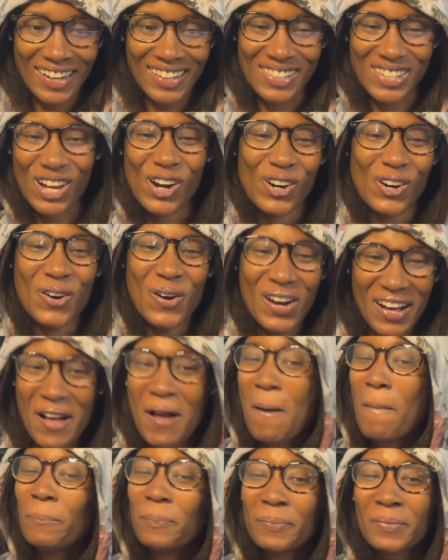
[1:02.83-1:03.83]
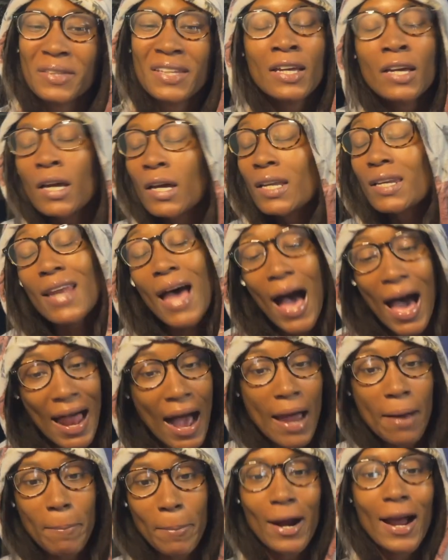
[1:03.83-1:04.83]
So not
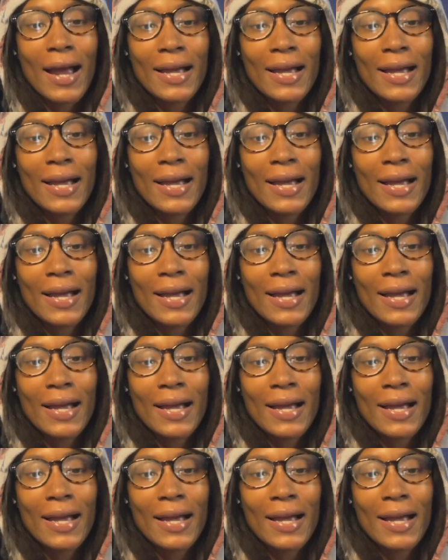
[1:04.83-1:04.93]
hyper